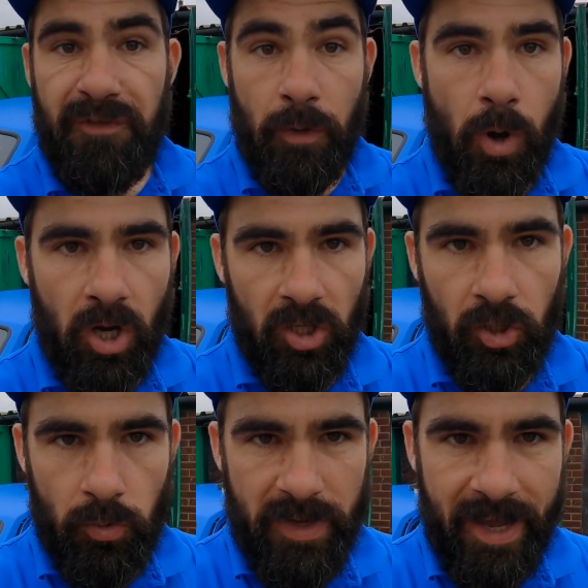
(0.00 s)
But I think what I'm going
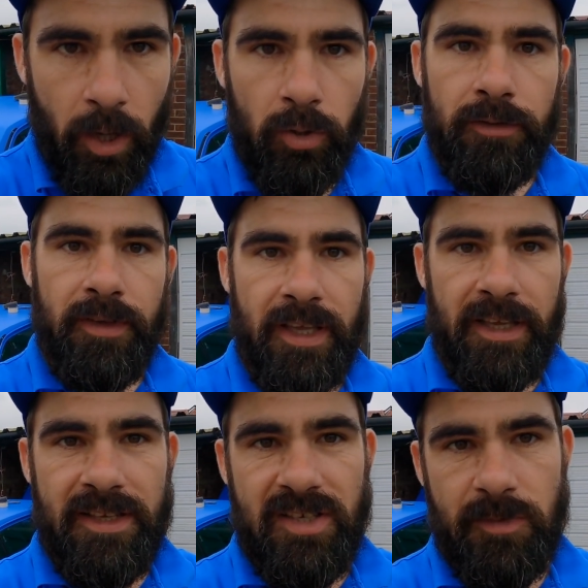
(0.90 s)
to do now
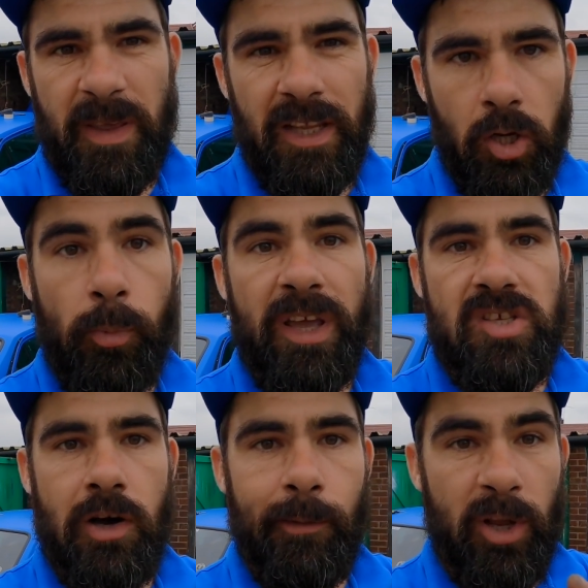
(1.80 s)
is spend a little bit
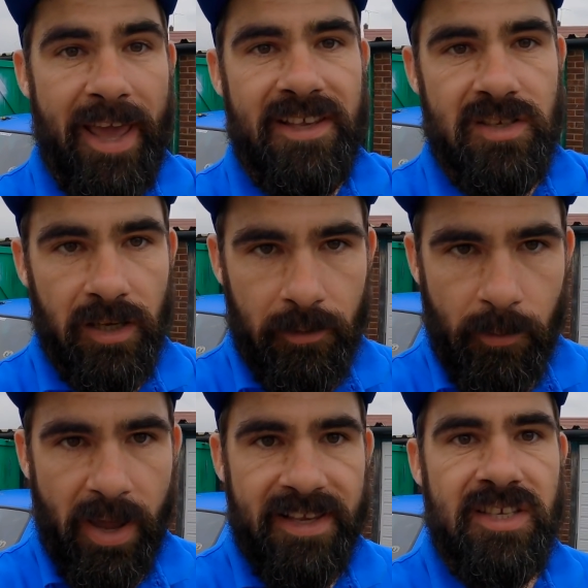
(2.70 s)
of time on Esther,
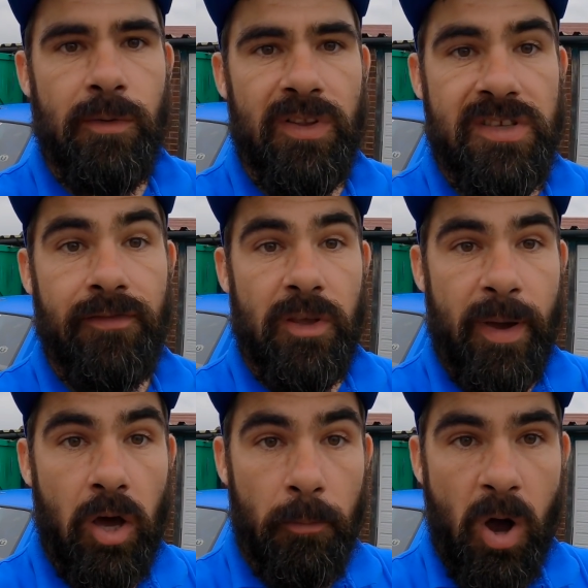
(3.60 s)
my
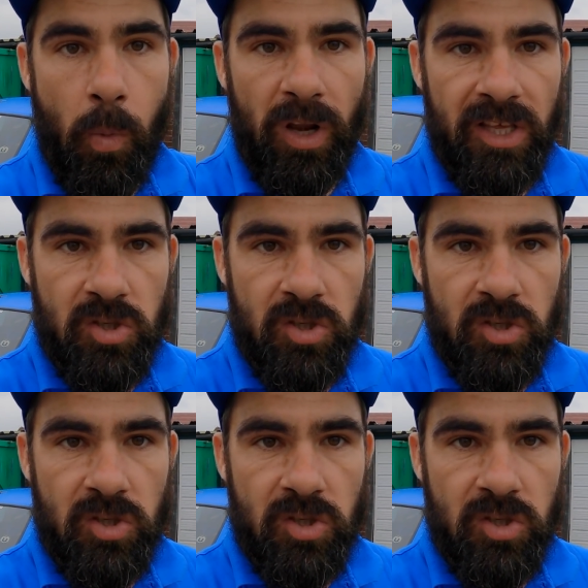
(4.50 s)
ST170 powered Mk1